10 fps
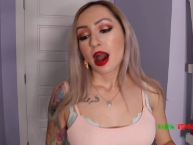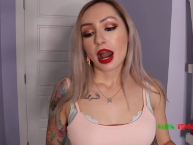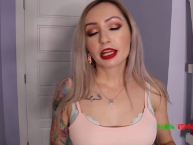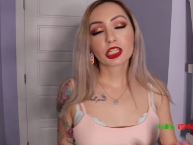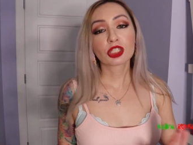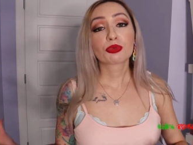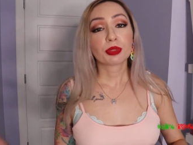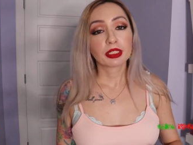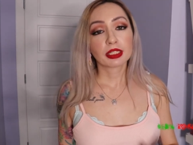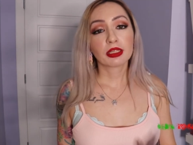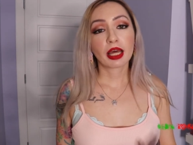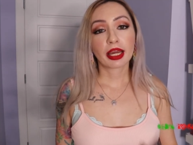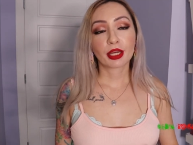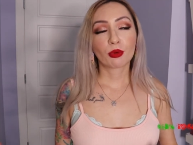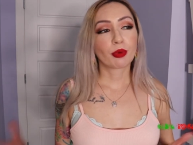I just really
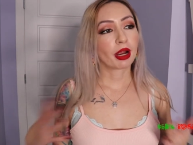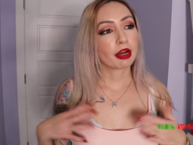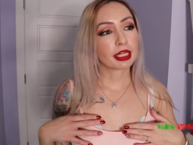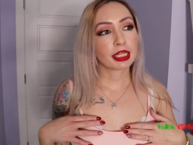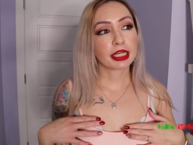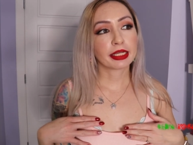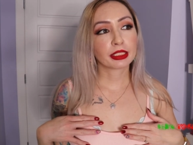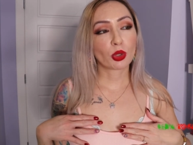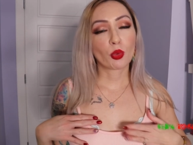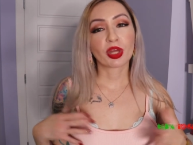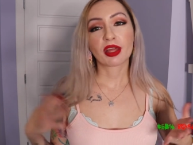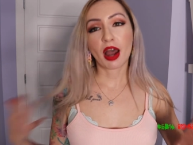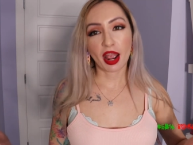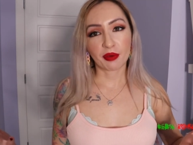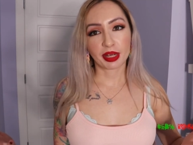like wearing these with
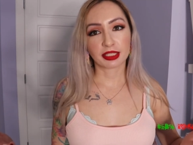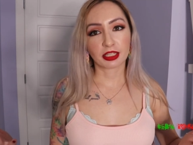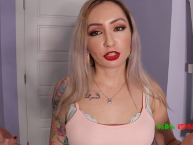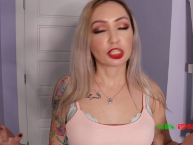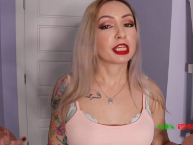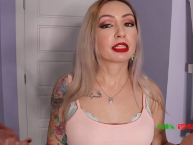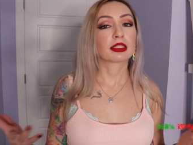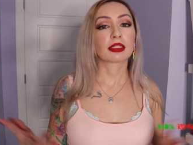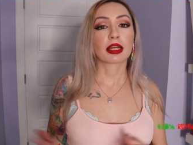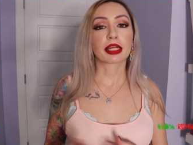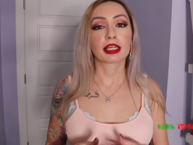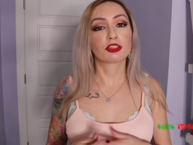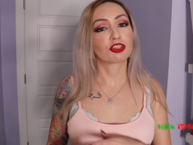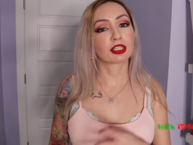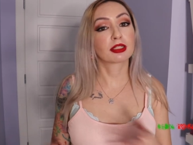high-waisted jeans. Like,
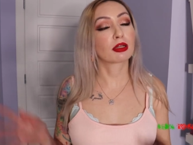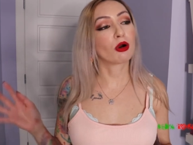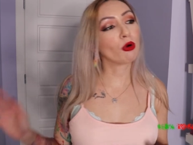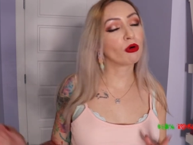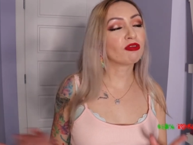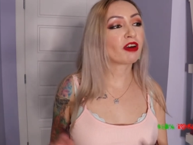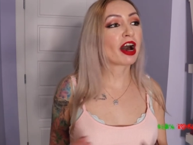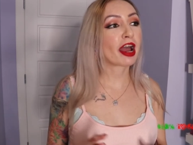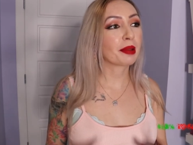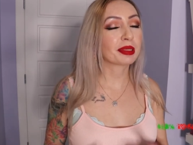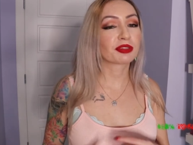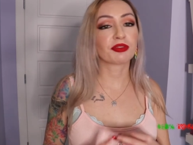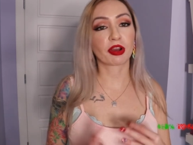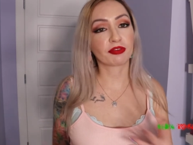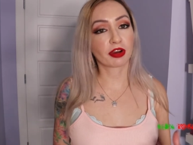it's just a whole vibe. It's a
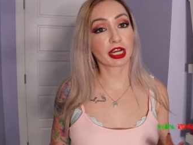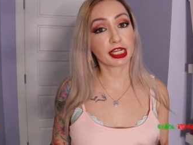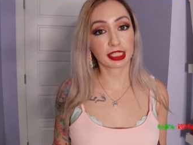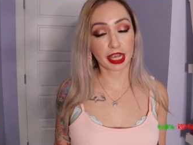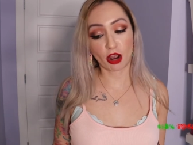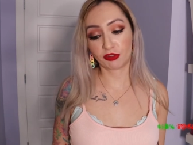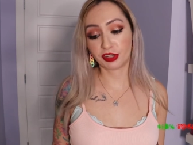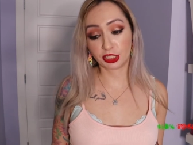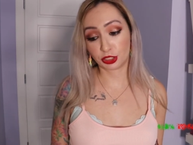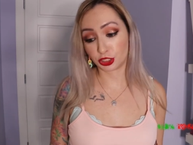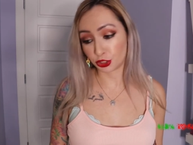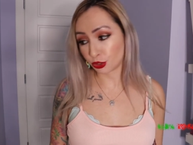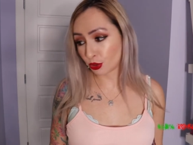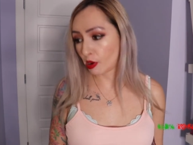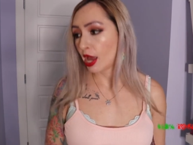very, very easy outfit to
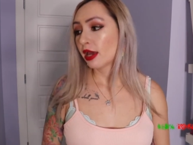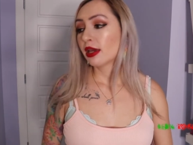do.